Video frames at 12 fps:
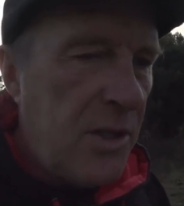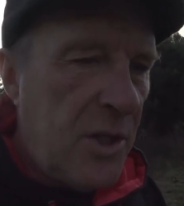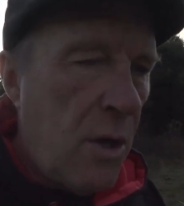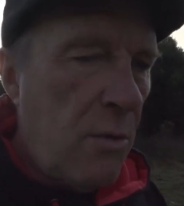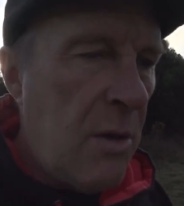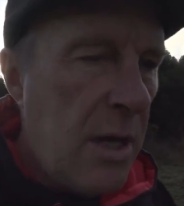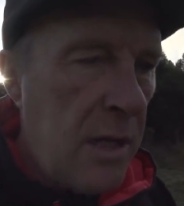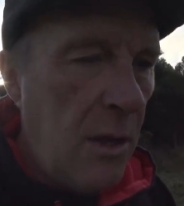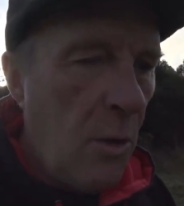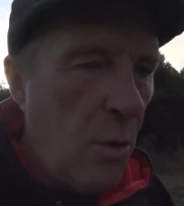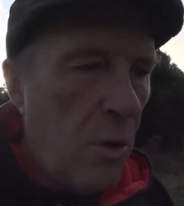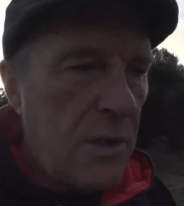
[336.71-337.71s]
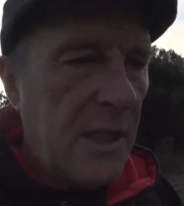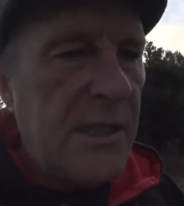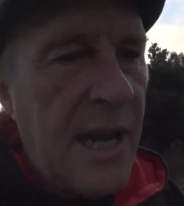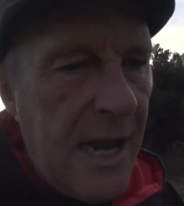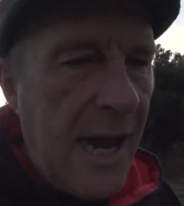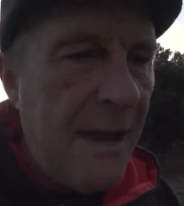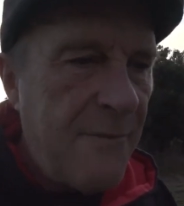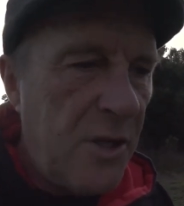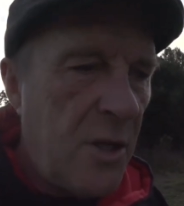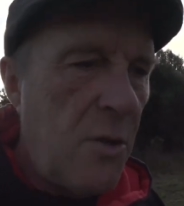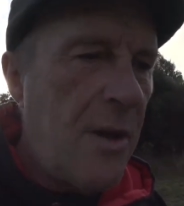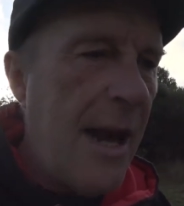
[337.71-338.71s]
There's no law to say I have to
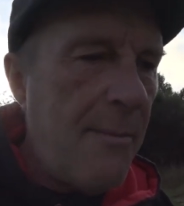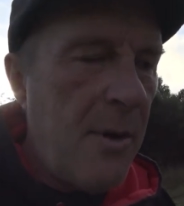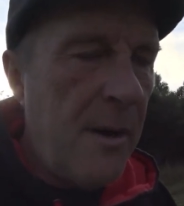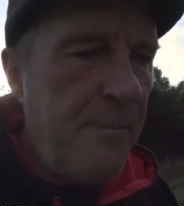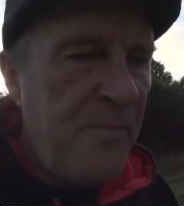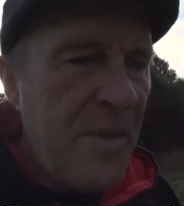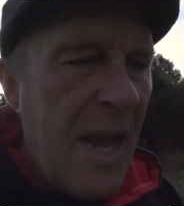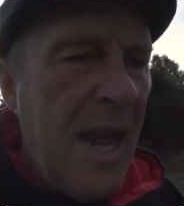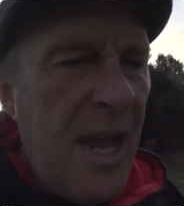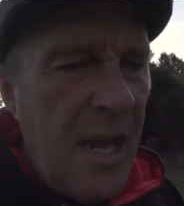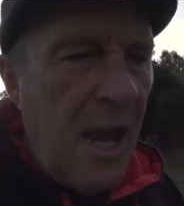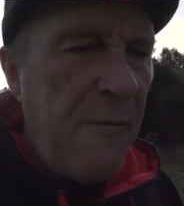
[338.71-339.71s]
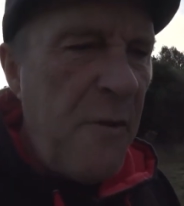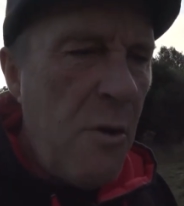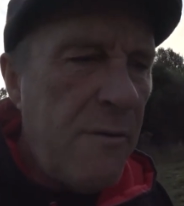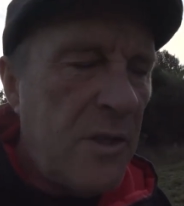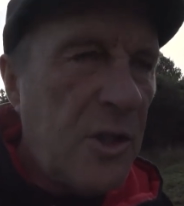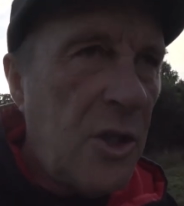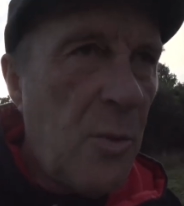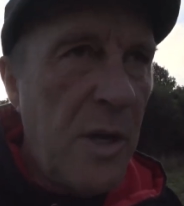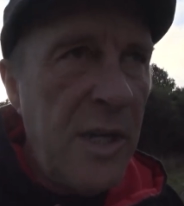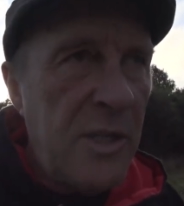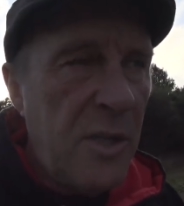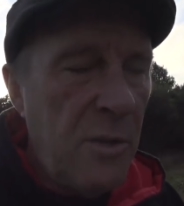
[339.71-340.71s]
do that, but a few of us just
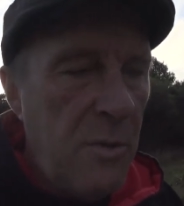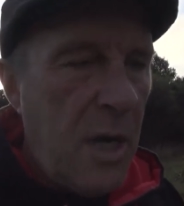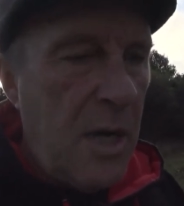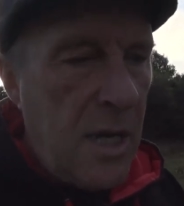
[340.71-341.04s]
wanted to